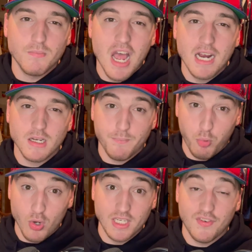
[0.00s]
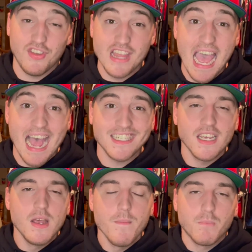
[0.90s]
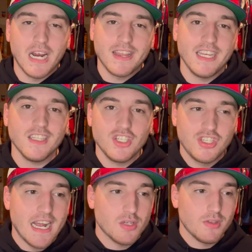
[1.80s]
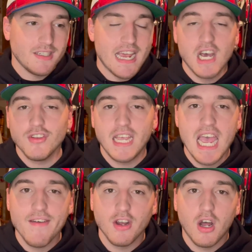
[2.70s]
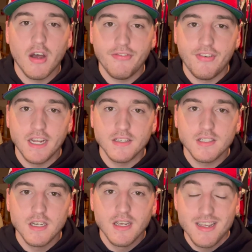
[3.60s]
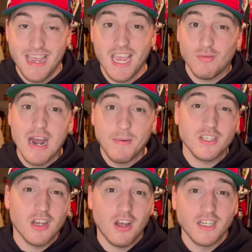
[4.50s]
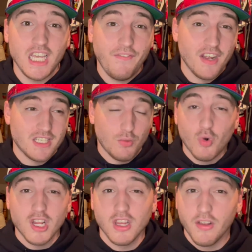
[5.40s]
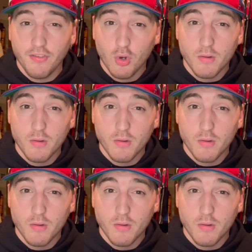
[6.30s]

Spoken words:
knocked points for that. But I think the Jets, with the talent they have on offense, and Robert Saleh on defense, and one of the LaFleur